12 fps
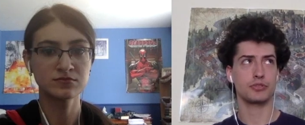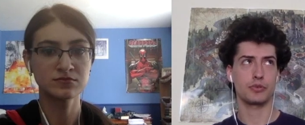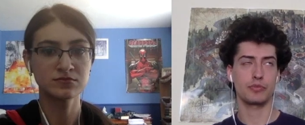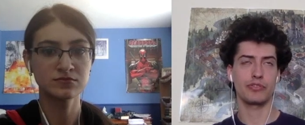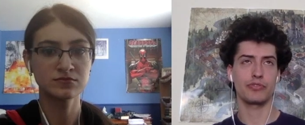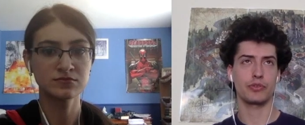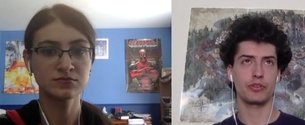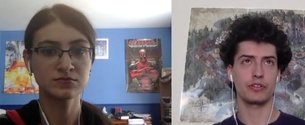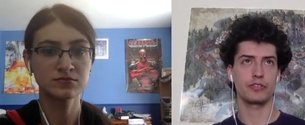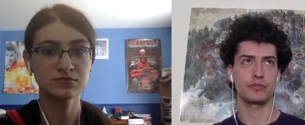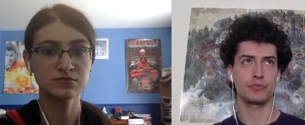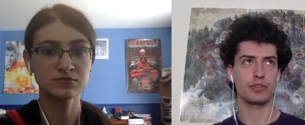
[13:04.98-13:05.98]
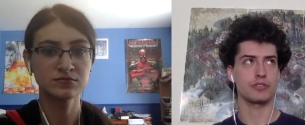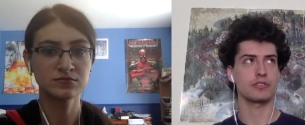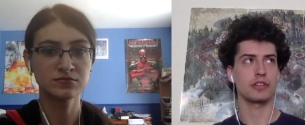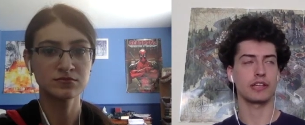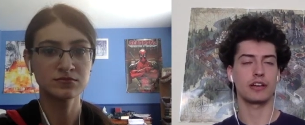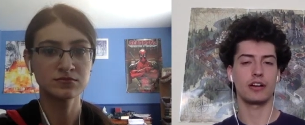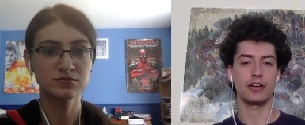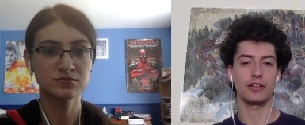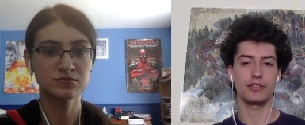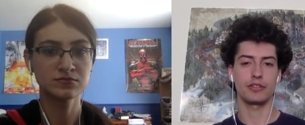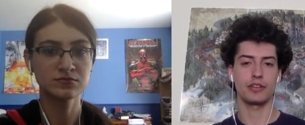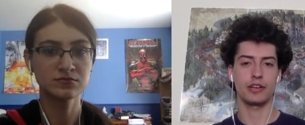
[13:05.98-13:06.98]
Speaker 1: to her before personally
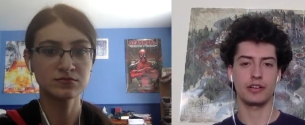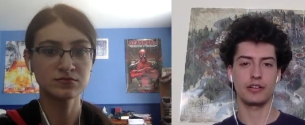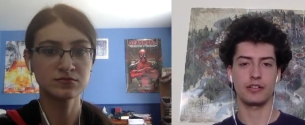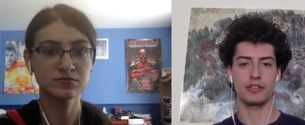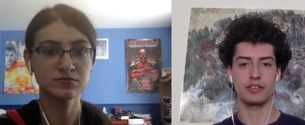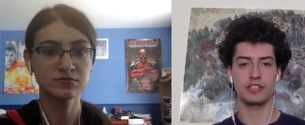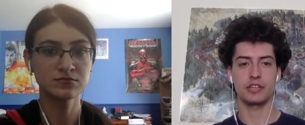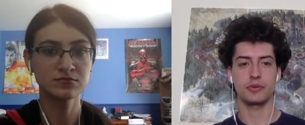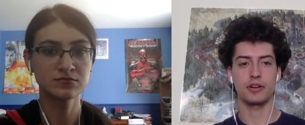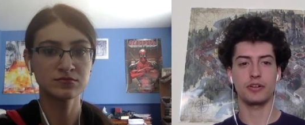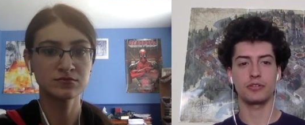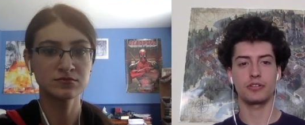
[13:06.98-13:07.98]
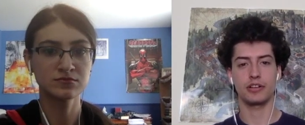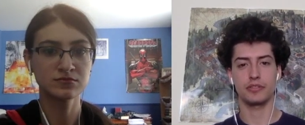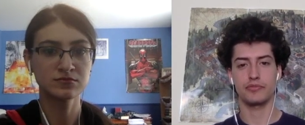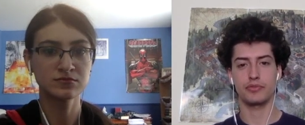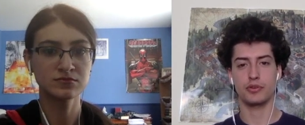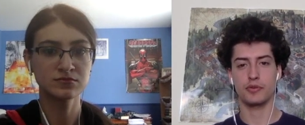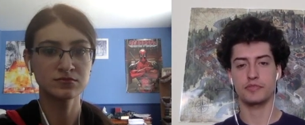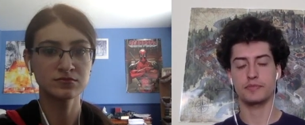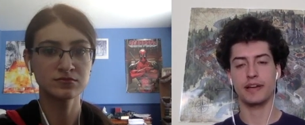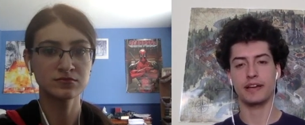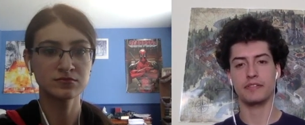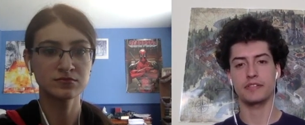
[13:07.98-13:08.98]
on uh, the T O O on the forums
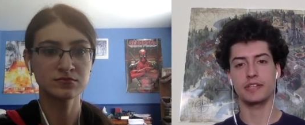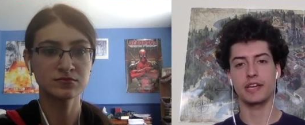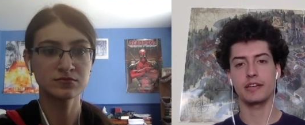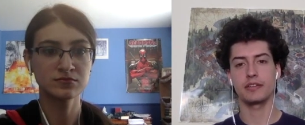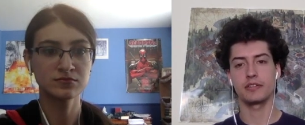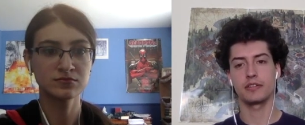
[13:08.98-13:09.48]
back in the day.